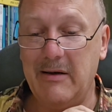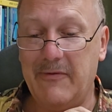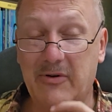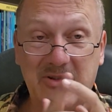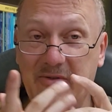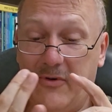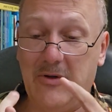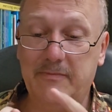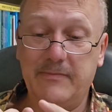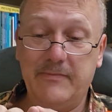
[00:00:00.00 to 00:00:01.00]
First of
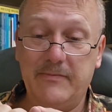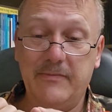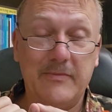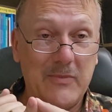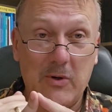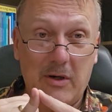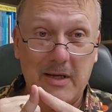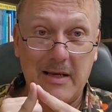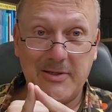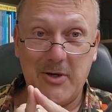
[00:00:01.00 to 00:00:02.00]
all, God
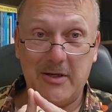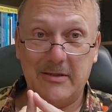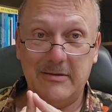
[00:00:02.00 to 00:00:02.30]
has not